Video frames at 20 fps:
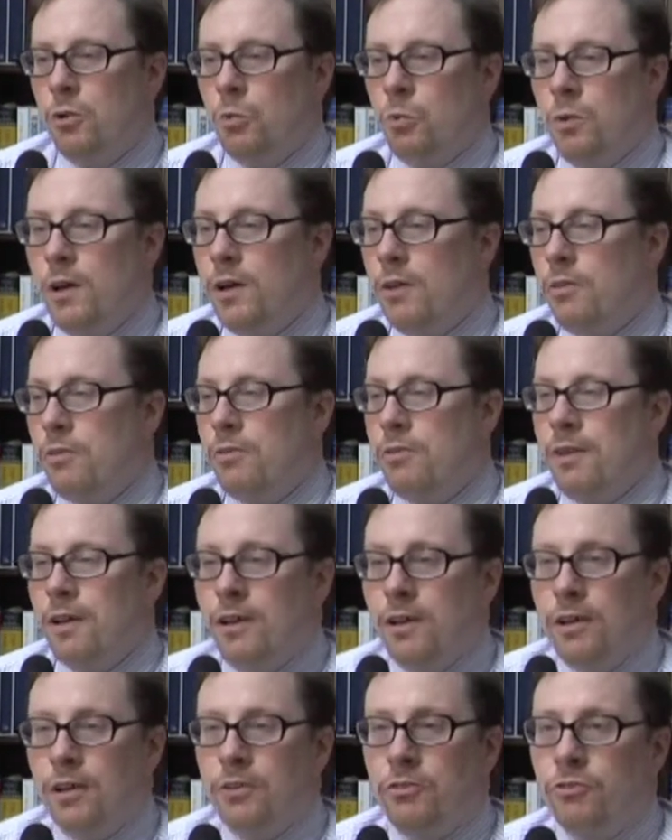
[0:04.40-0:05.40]
Well,
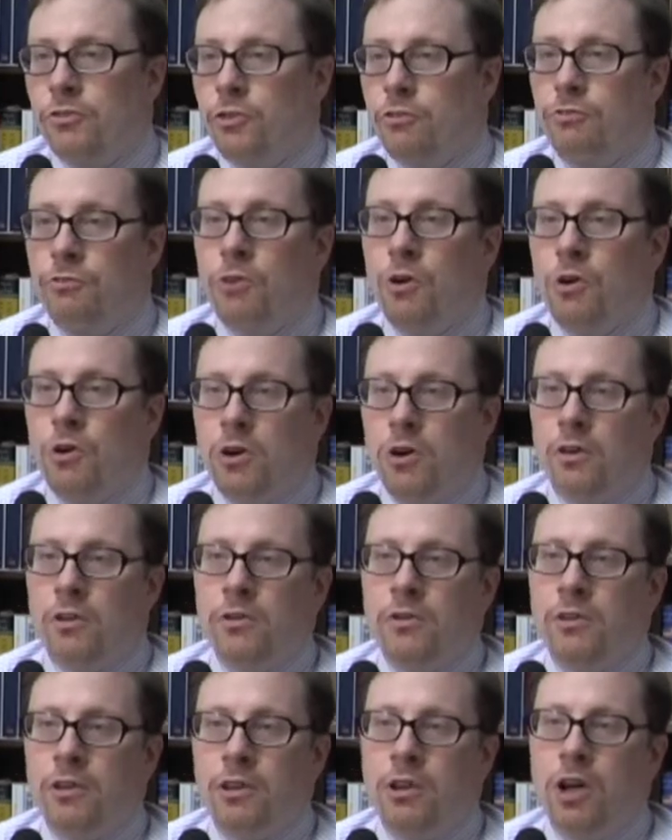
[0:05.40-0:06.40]
uh, so far,
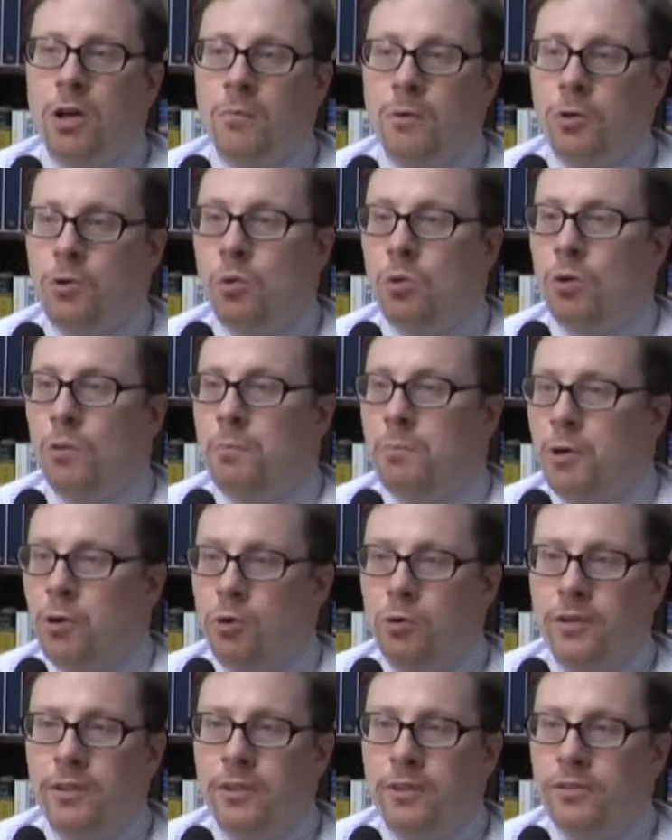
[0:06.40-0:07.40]
the Common Core
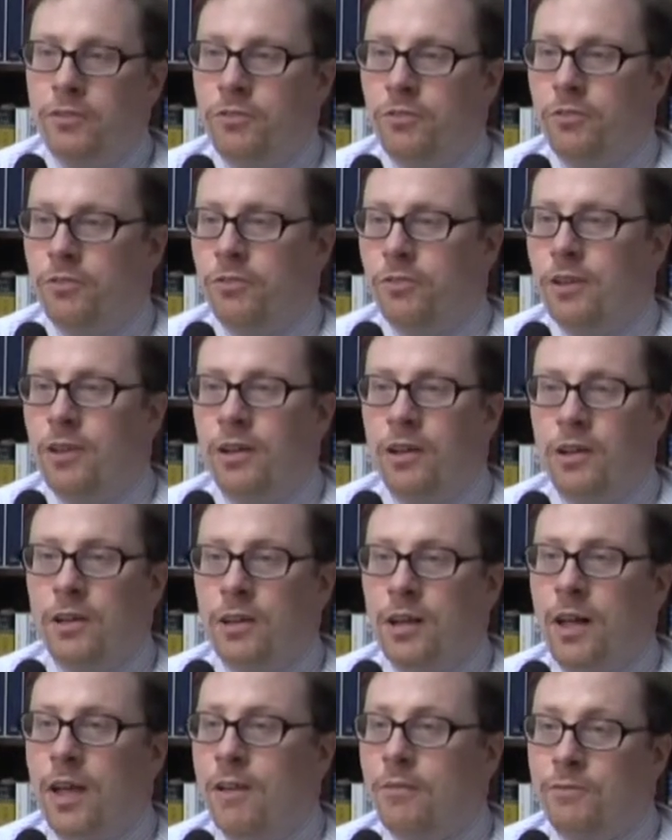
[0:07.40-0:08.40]
opponents
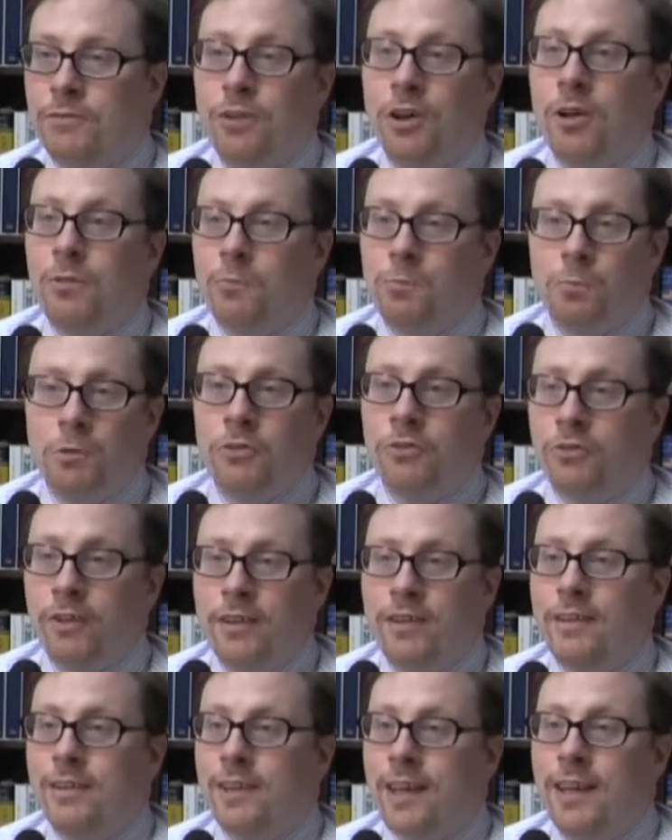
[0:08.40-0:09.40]
uh, have not
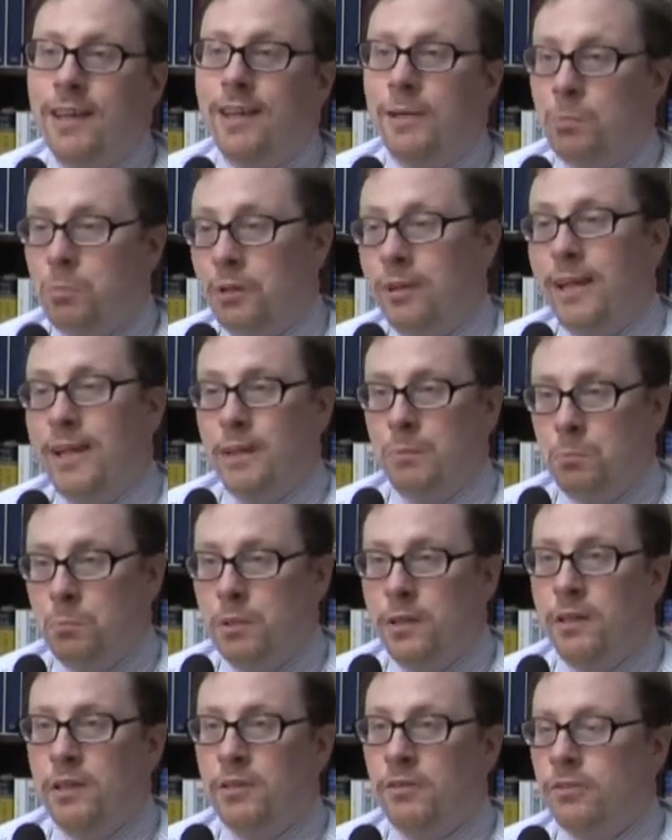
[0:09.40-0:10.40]
presented any Plan
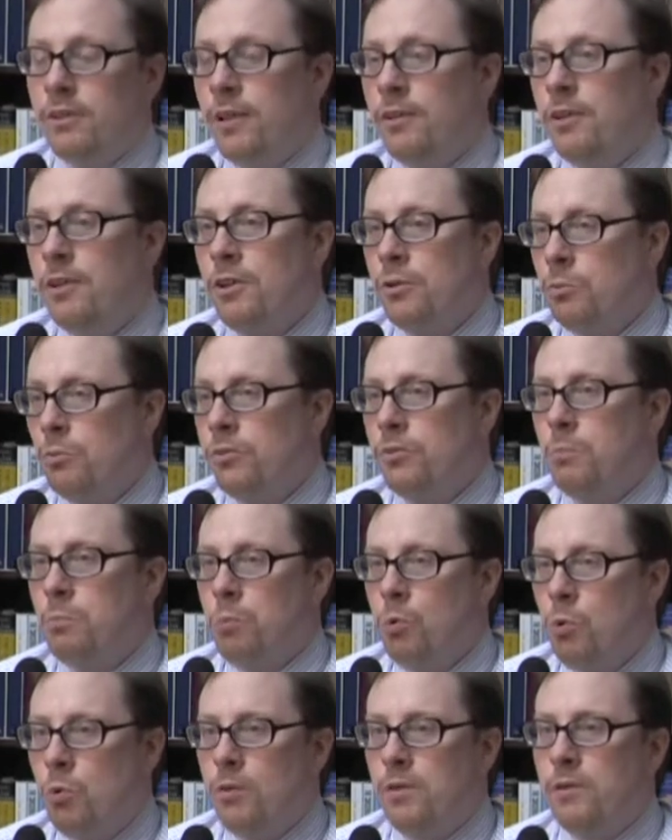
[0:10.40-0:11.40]
Bs. And I thought it was
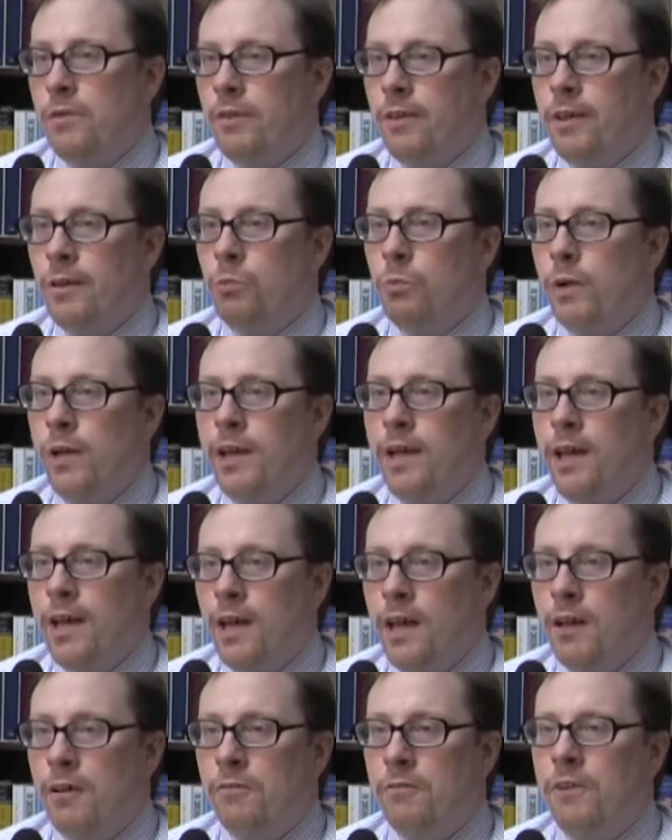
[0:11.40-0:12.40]
important that we
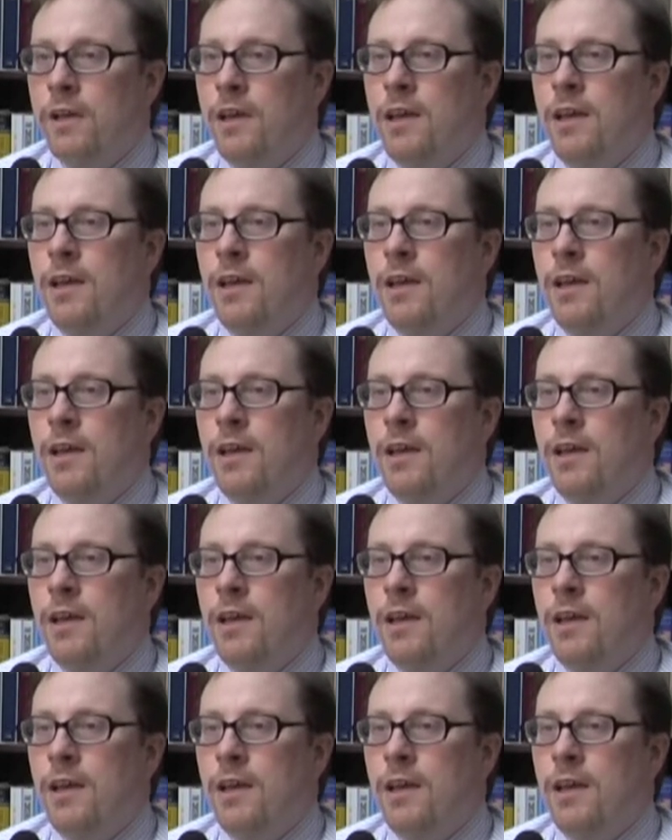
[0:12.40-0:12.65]
have